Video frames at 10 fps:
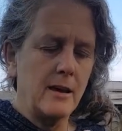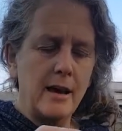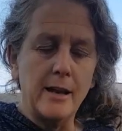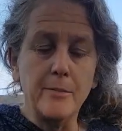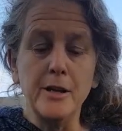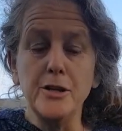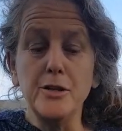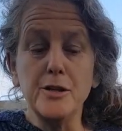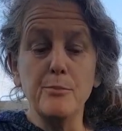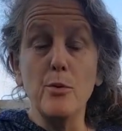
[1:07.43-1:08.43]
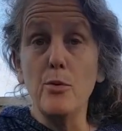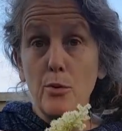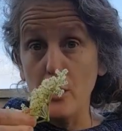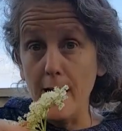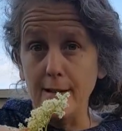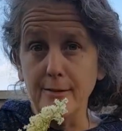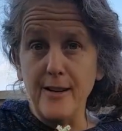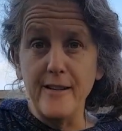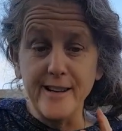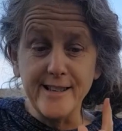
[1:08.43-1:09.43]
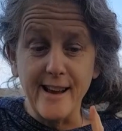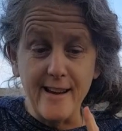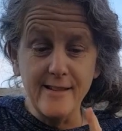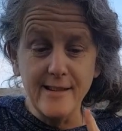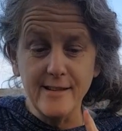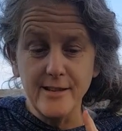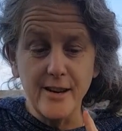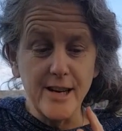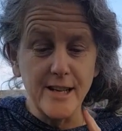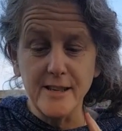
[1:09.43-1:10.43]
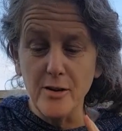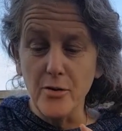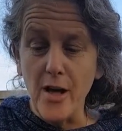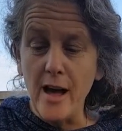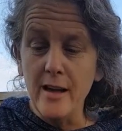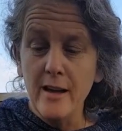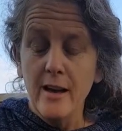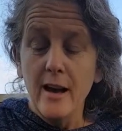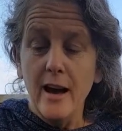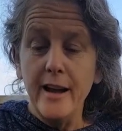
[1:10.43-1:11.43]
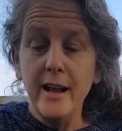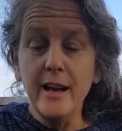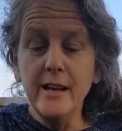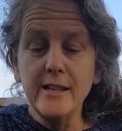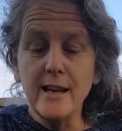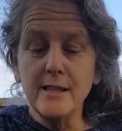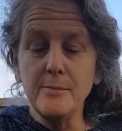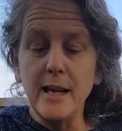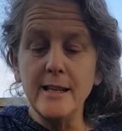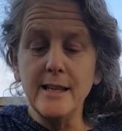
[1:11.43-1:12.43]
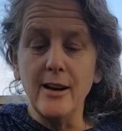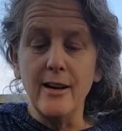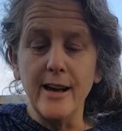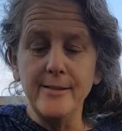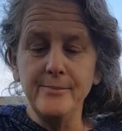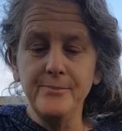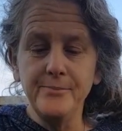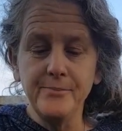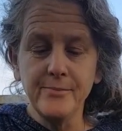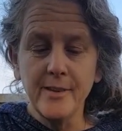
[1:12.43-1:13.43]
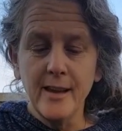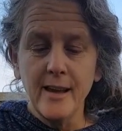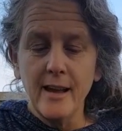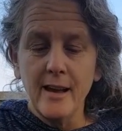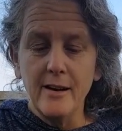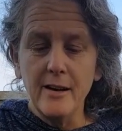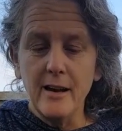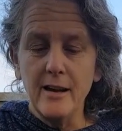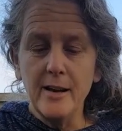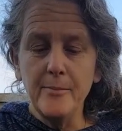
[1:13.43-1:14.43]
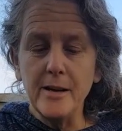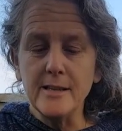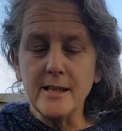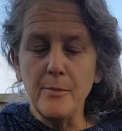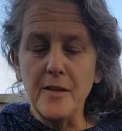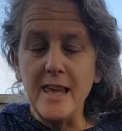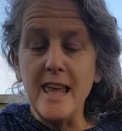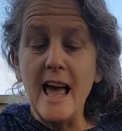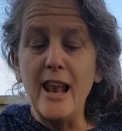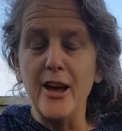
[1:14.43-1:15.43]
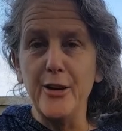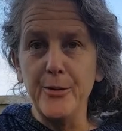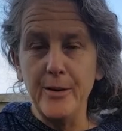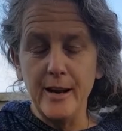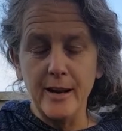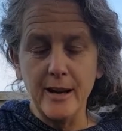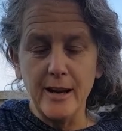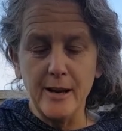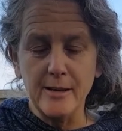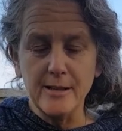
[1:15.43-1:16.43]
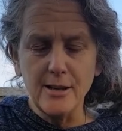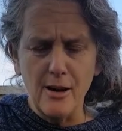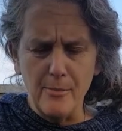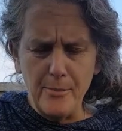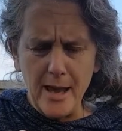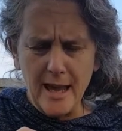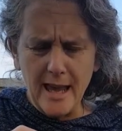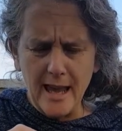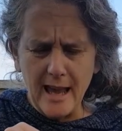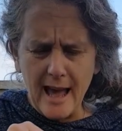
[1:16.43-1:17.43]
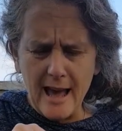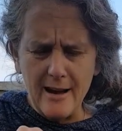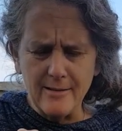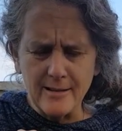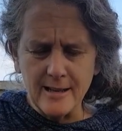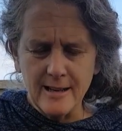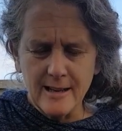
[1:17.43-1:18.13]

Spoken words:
And I'm going to do some more elderflower in a second. You don't need to see all that. And I'm going to take some dandelion, some of the yellow, and I'm going to start picking out